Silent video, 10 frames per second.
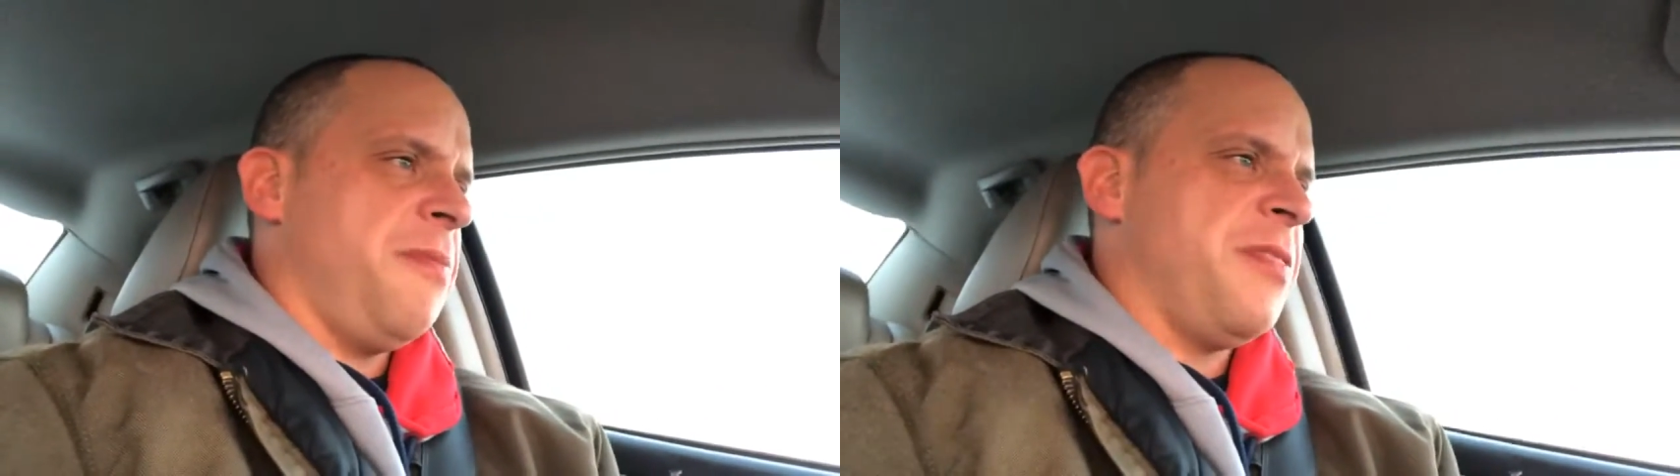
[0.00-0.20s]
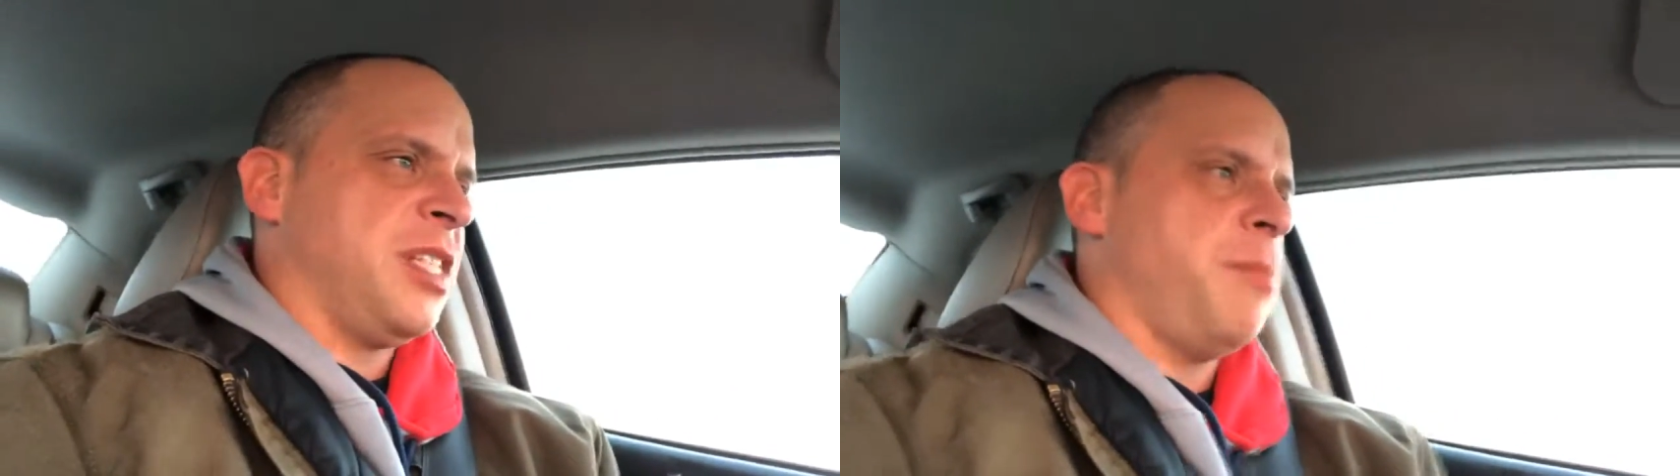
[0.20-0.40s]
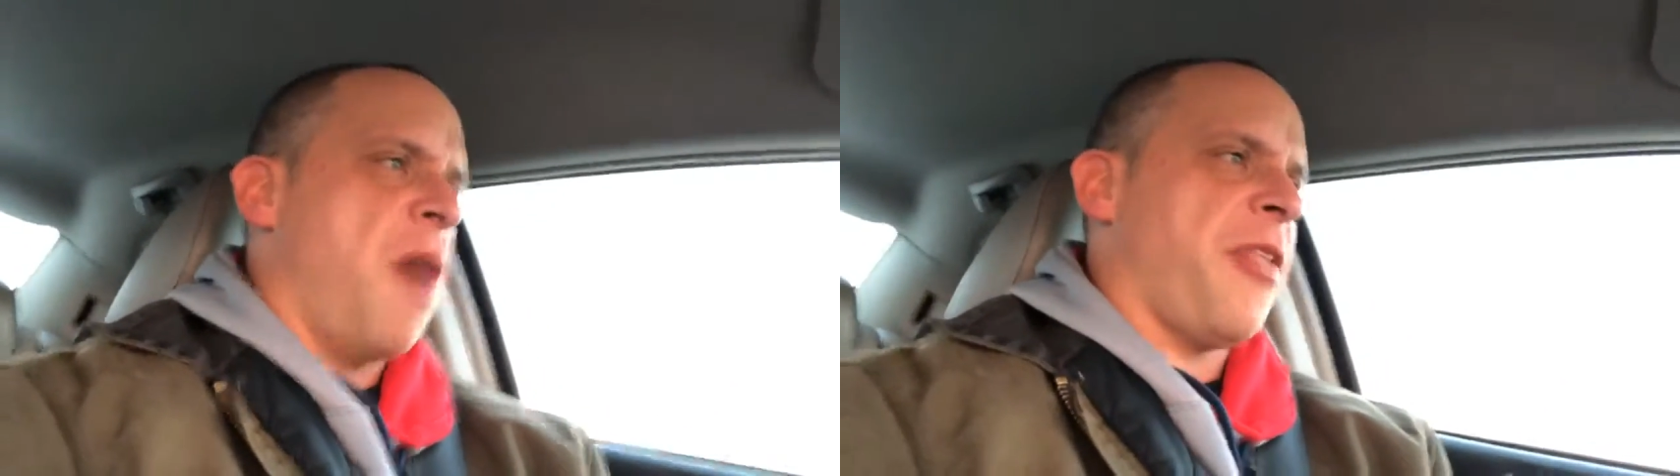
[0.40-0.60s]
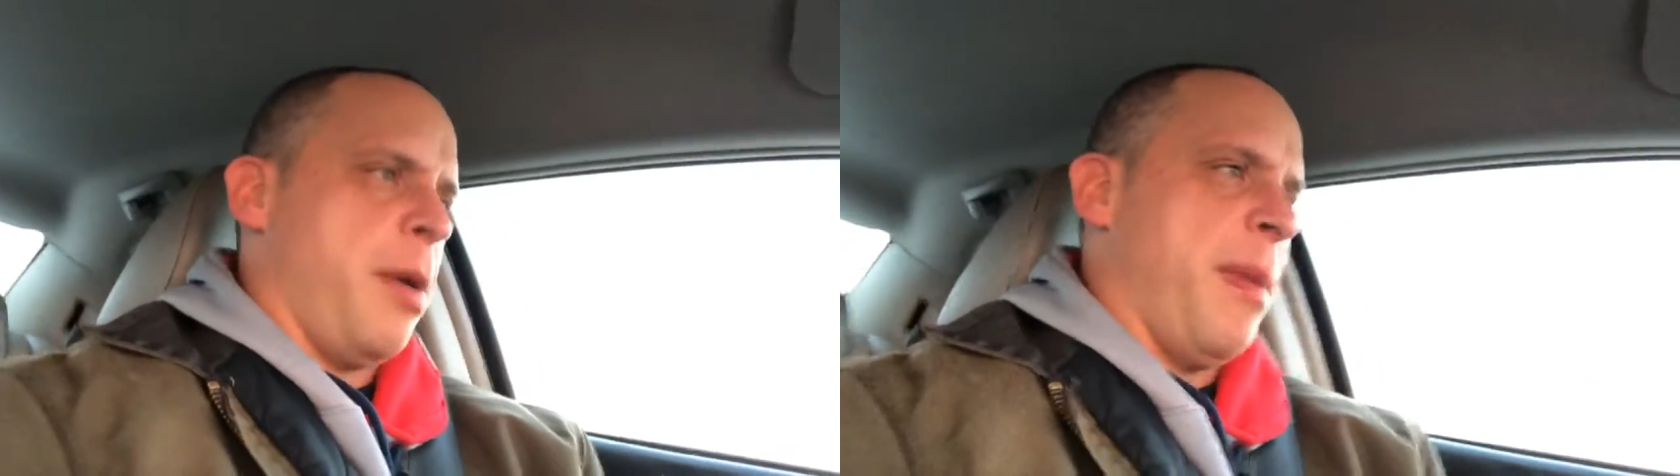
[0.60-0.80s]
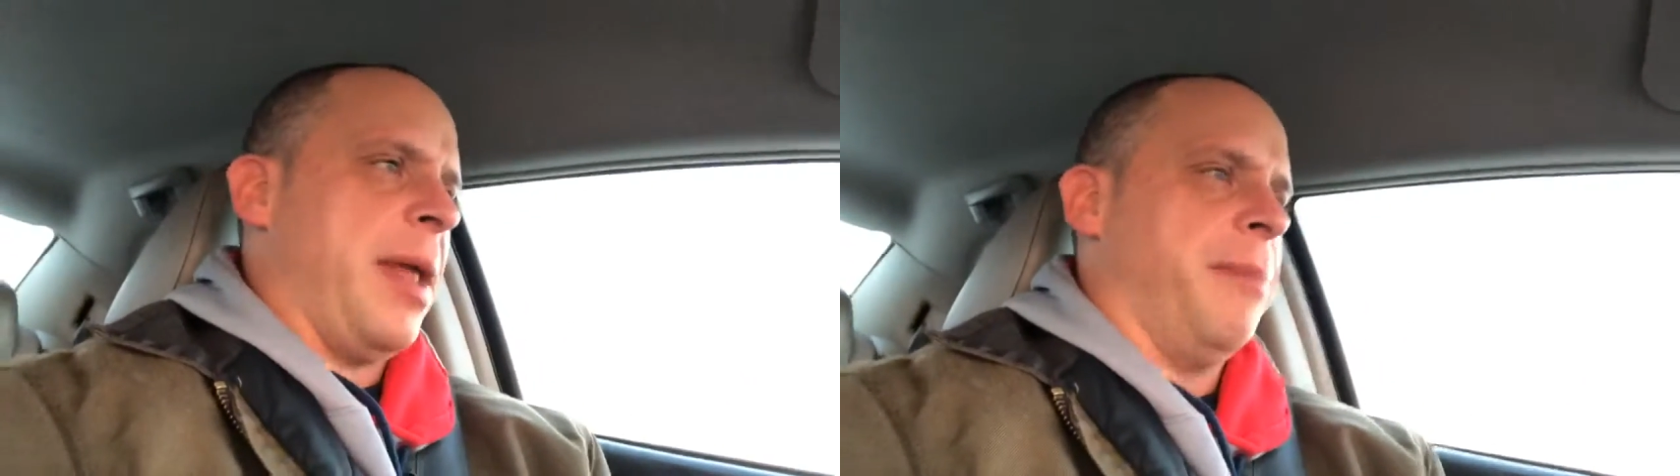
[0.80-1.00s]
this month I
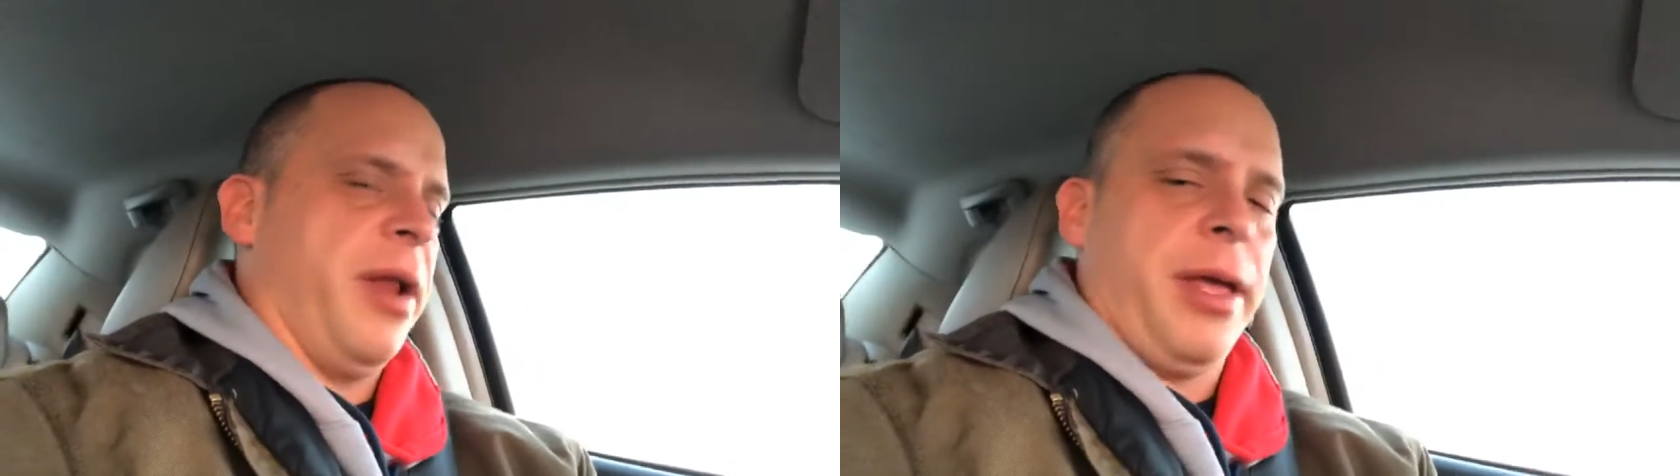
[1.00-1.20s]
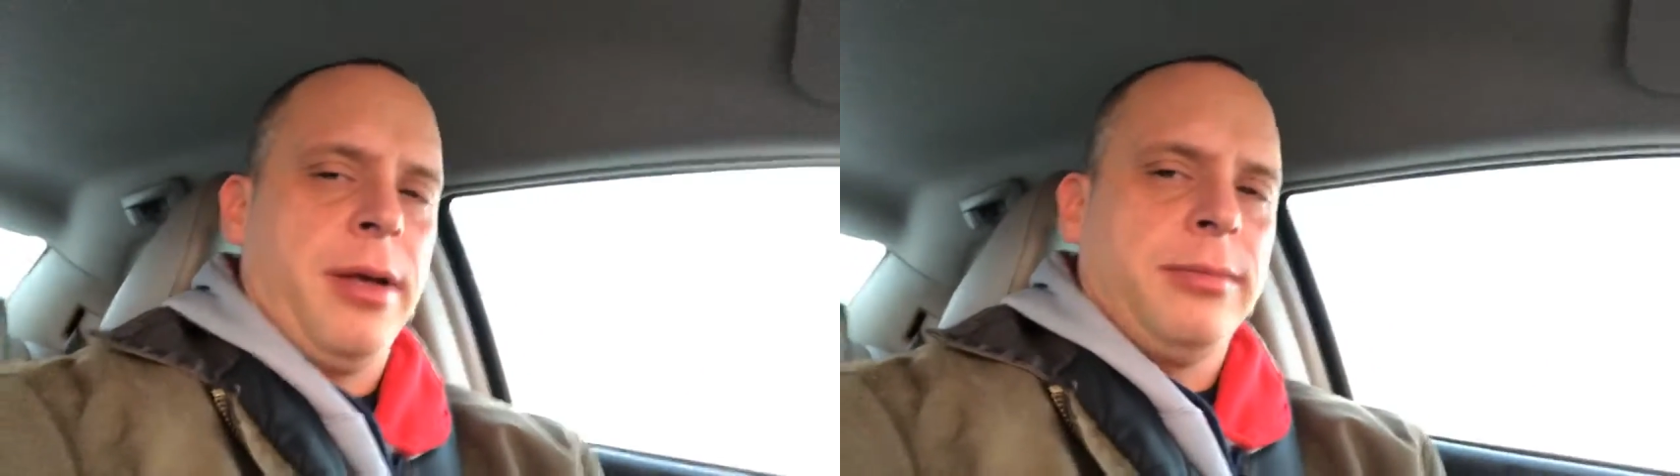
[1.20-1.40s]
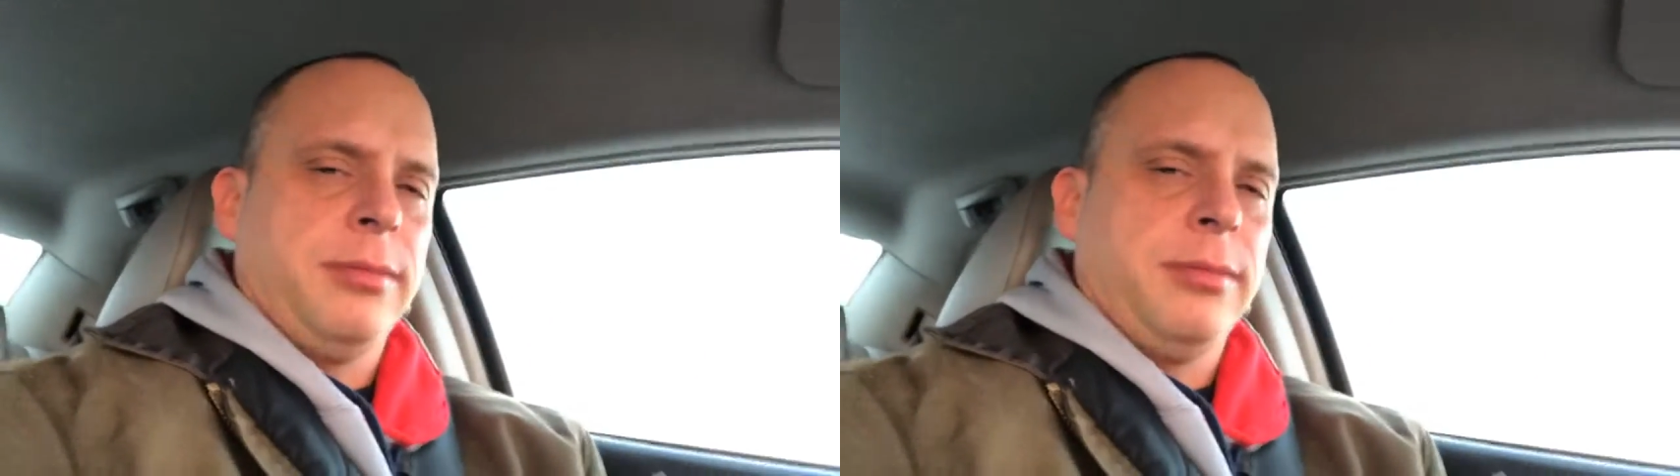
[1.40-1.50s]
made money.